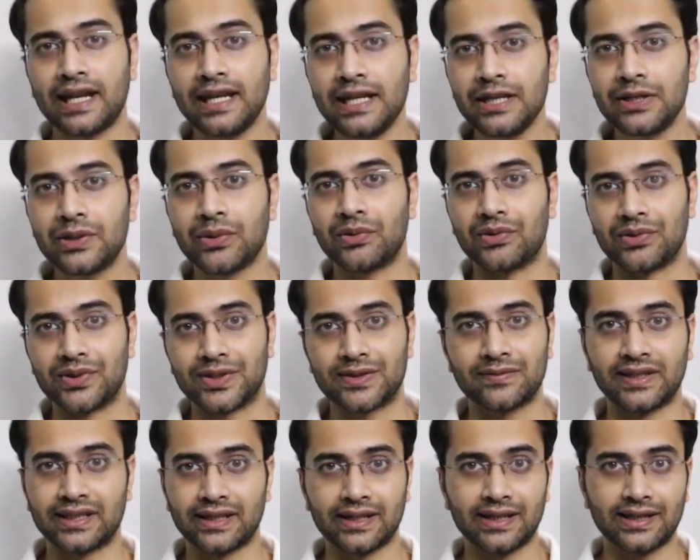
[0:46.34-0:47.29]
any
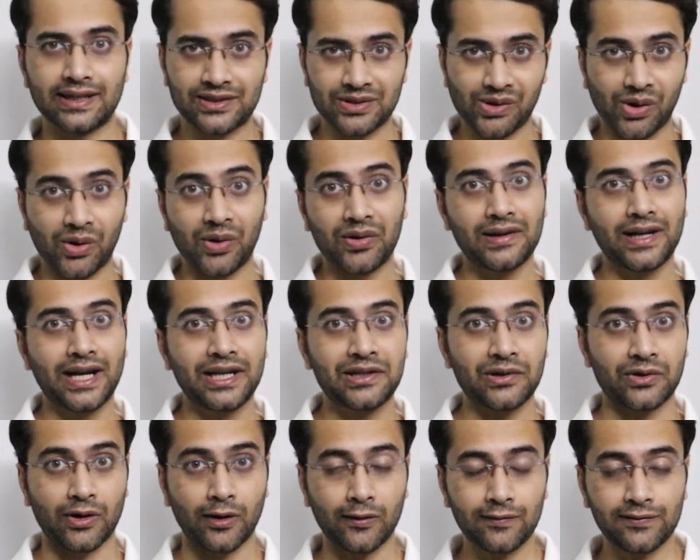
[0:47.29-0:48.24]
course, whether it is online
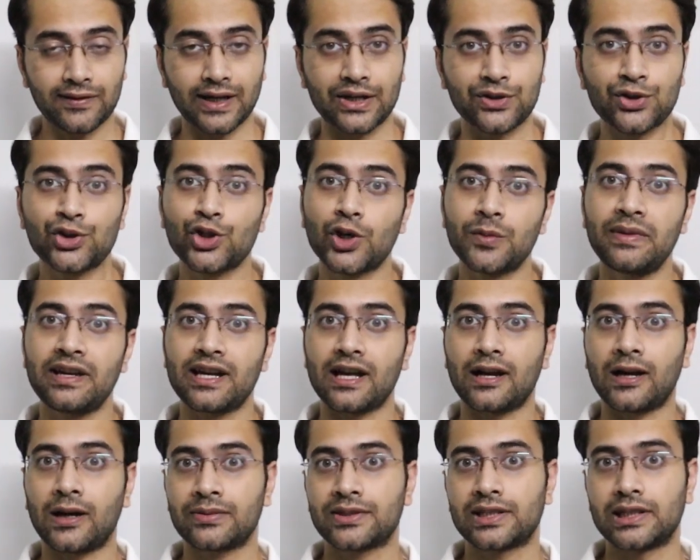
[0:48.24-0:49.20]
or offline, should be
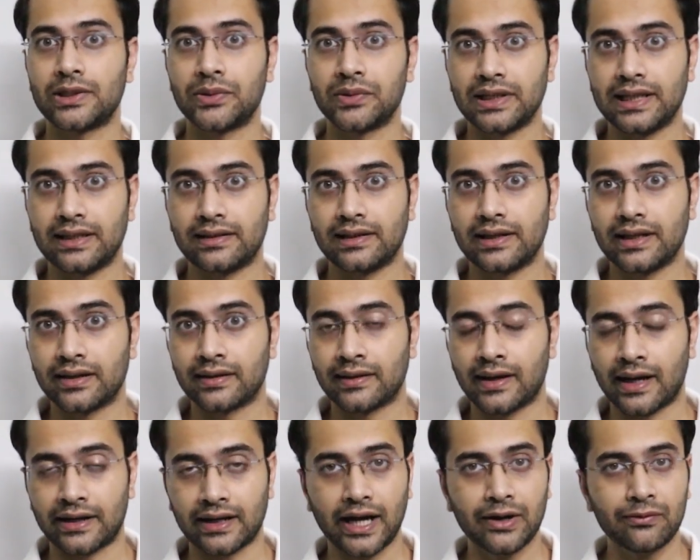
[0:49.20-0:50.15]
absolutely clear.
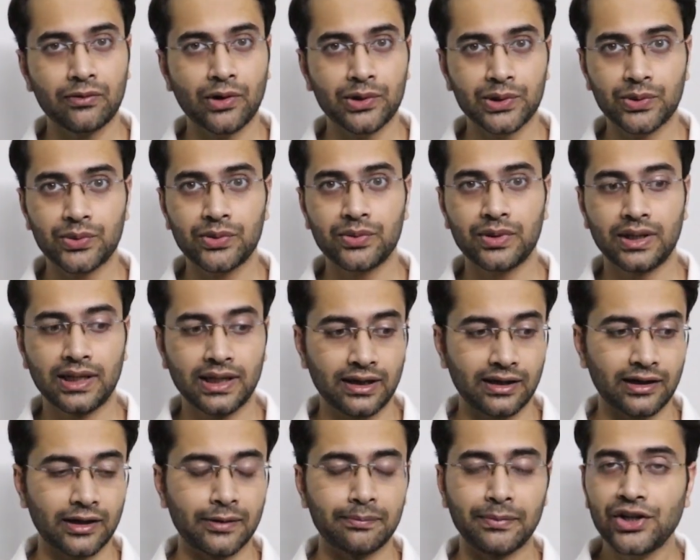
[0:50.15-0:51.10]
And I want to
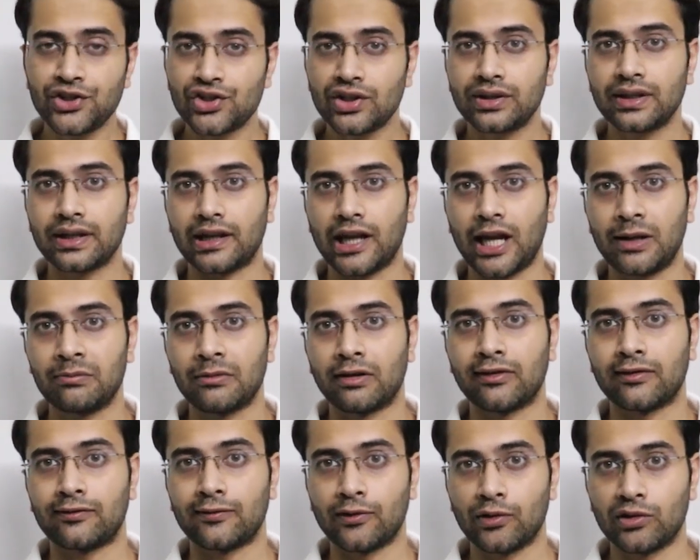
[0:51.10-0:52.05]
uh, mention the name
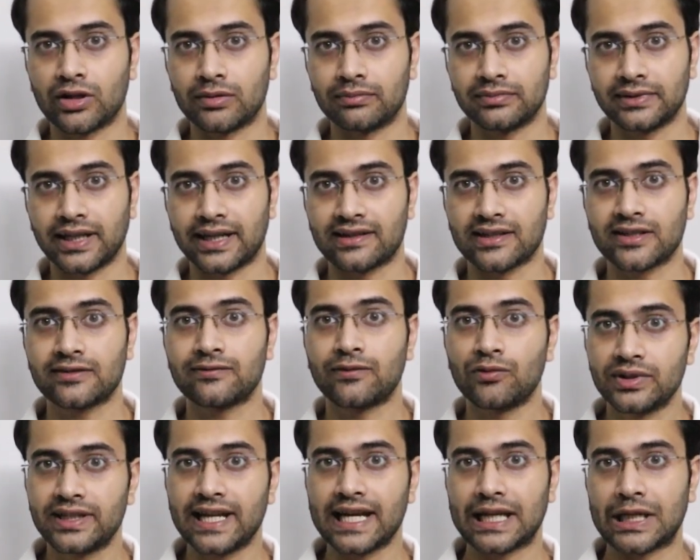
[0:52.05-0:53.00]
of a forum that is
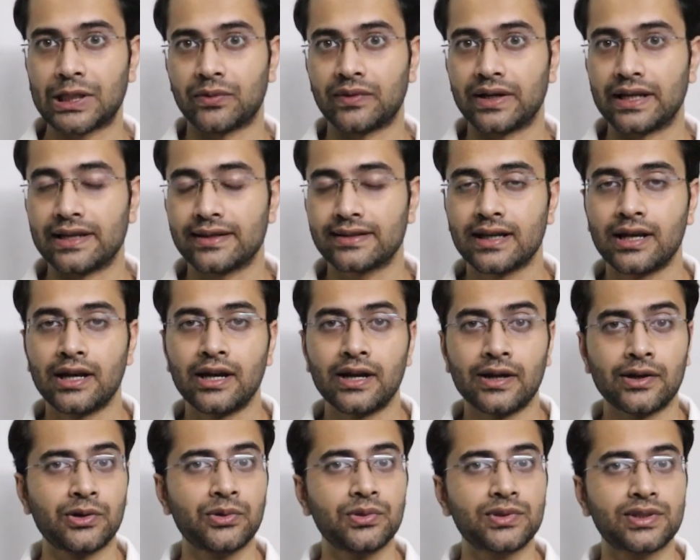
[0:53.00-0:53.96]
FoodtechnoAce,
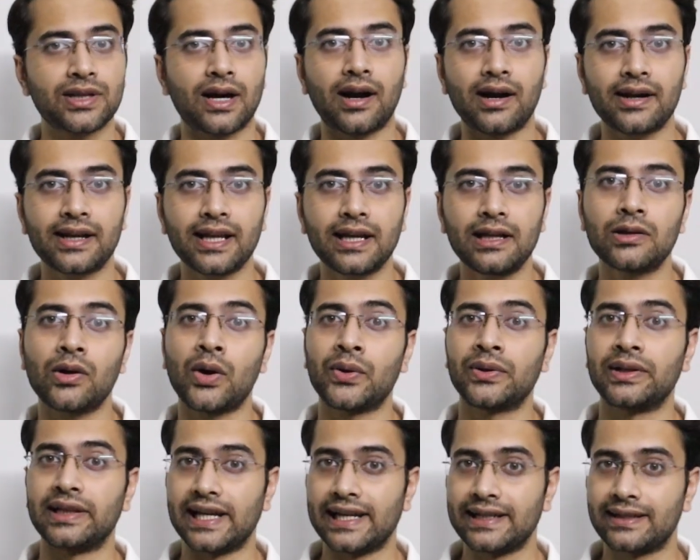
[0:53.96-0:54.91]
whose article
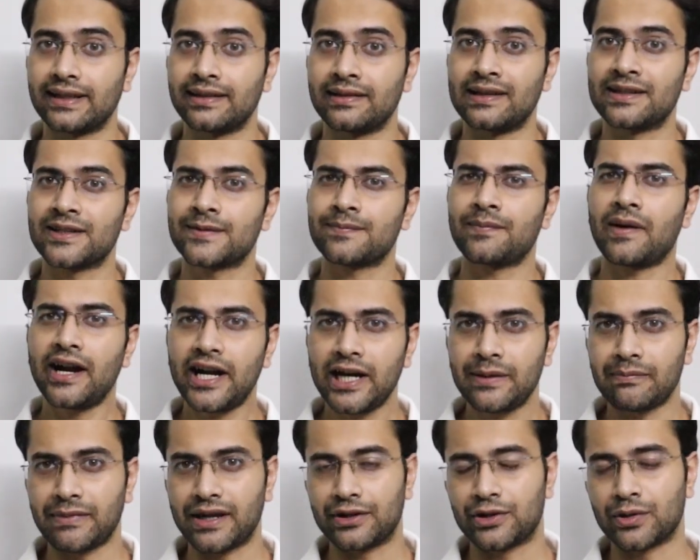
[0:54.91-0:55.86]
on LinkedIn
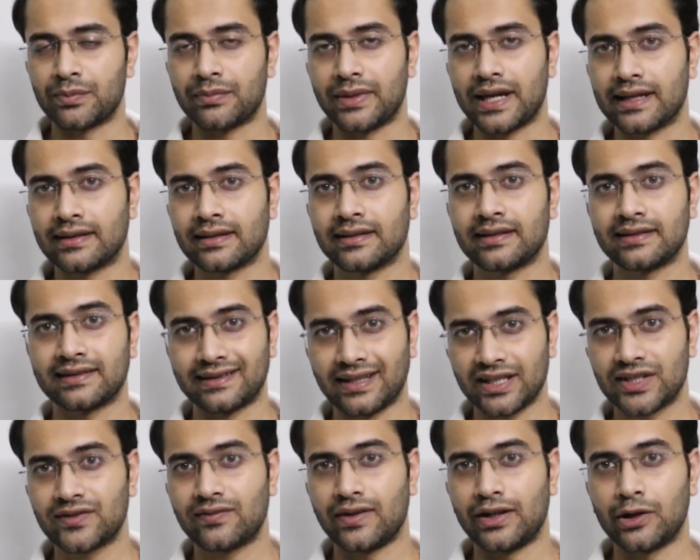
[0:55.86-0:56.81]
inspired me to make
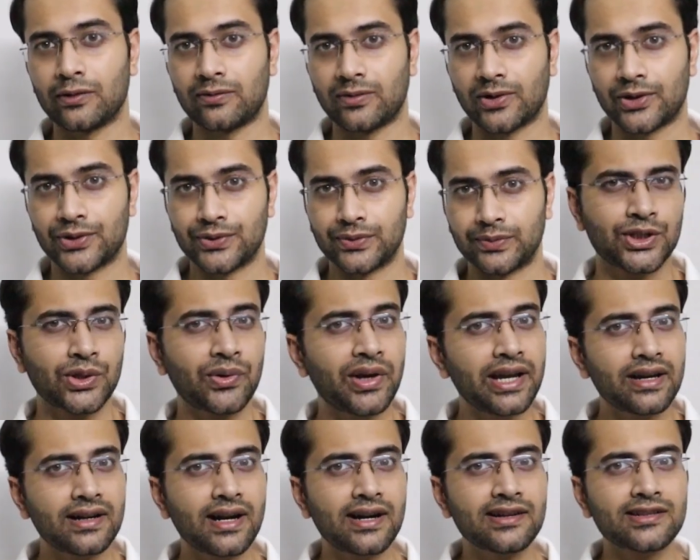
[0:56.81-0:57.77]
this video for you. So
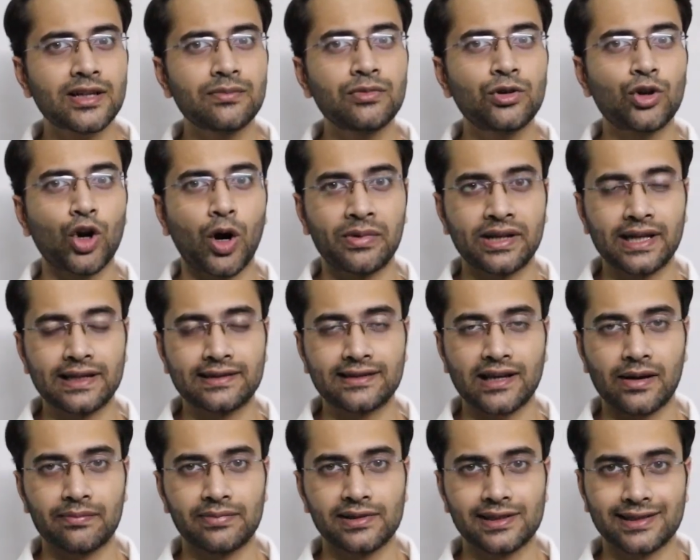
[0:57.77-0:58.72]
here are some common
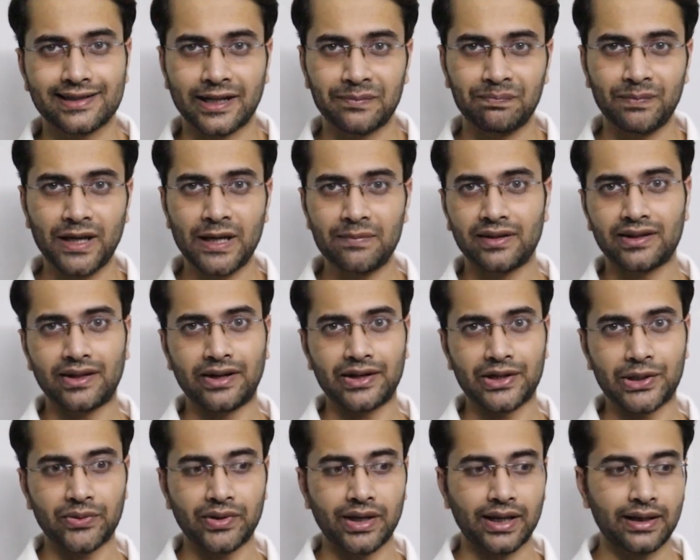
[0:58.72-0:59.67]
examples that people
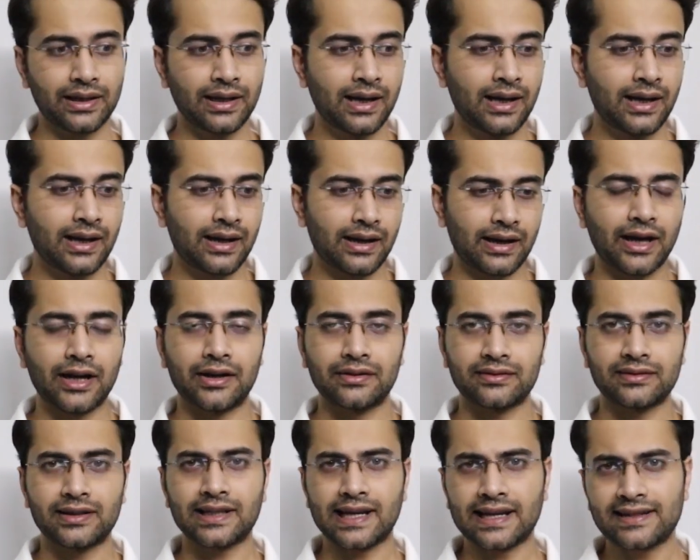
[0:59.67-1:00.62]
are doing
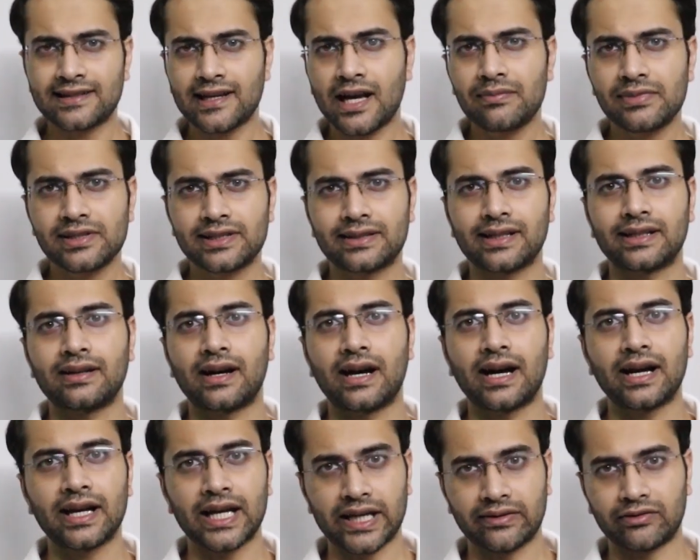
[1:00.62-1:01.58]
and the examples that
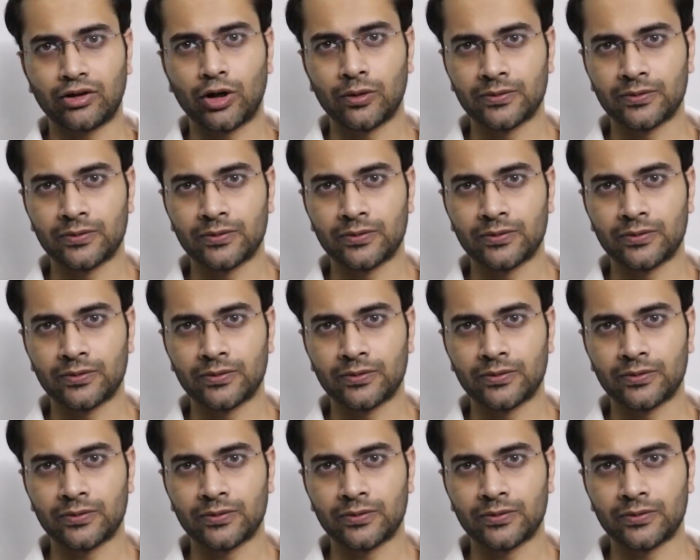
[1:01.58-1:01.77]
I have